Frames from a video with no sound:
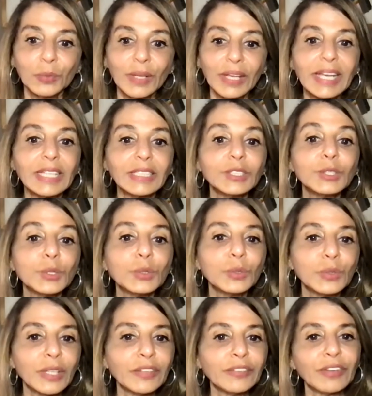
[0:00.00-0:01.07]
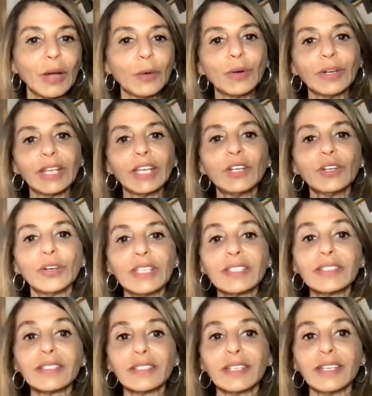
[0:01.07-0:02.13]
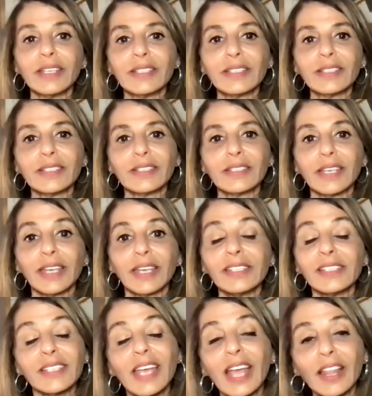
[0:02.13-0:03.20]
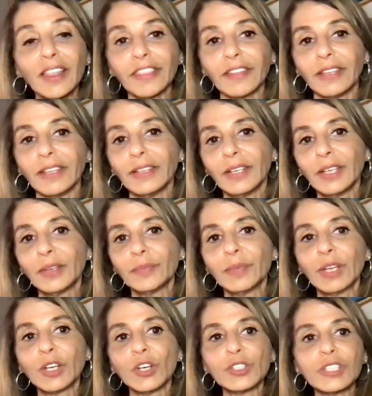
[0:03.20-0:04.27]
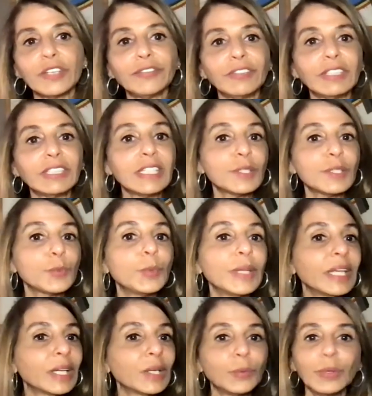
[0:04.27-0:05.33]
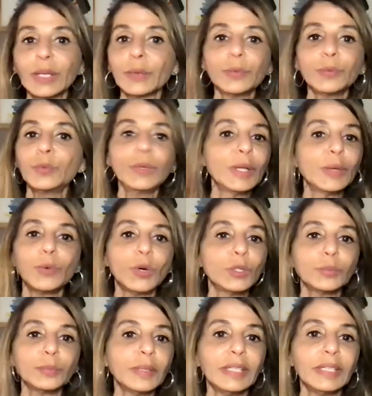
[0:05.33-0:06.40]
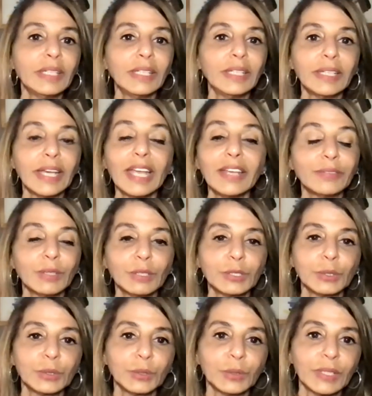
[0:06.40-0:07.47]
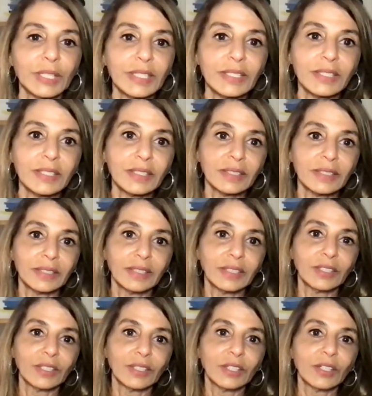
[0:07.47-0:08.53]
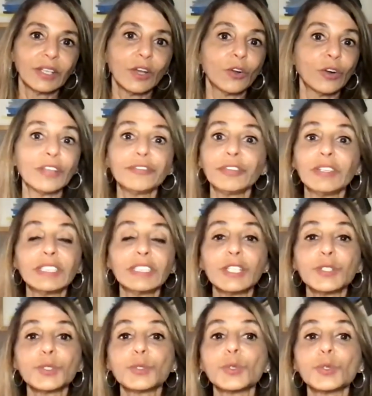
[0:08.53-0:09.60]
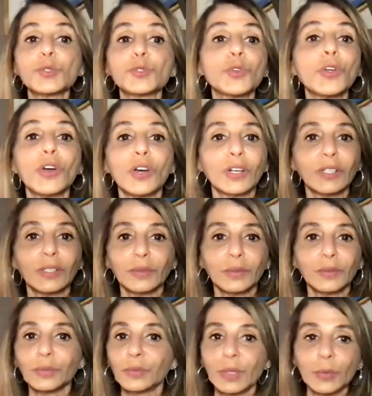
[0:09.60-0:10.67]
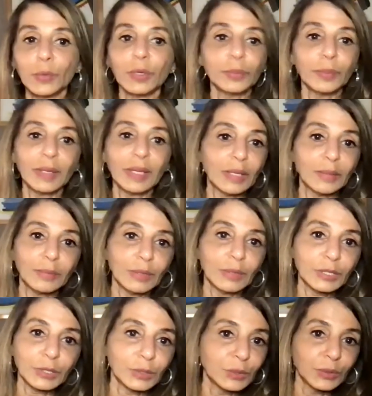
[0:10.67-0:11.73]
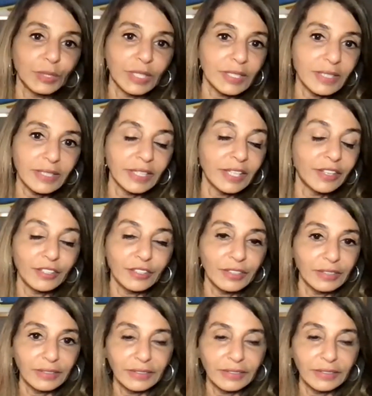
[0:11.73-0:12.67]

can do if our ego is healthy, because if it is weak, we won't be able to do this. Or if it is too strong, we won't be able to do this either.